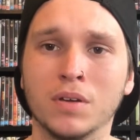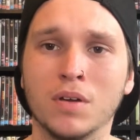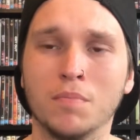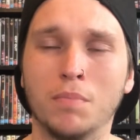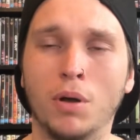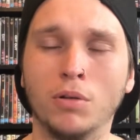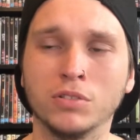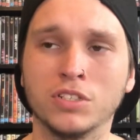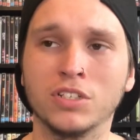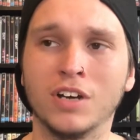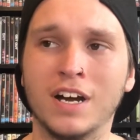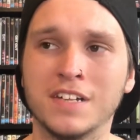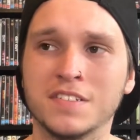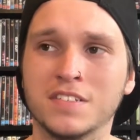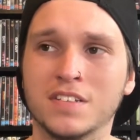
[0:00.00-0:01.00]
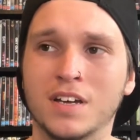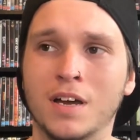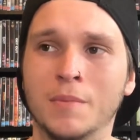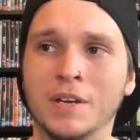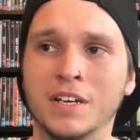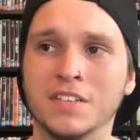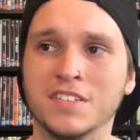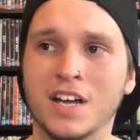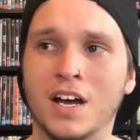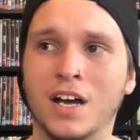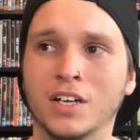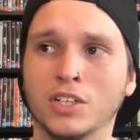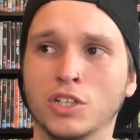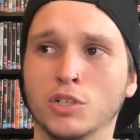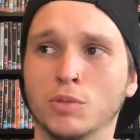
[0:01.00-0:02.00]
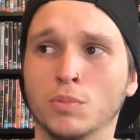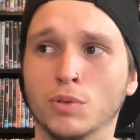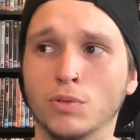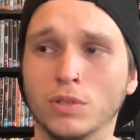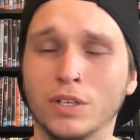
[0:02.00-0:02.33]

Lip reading: Poltergeist, I mean, it's arguable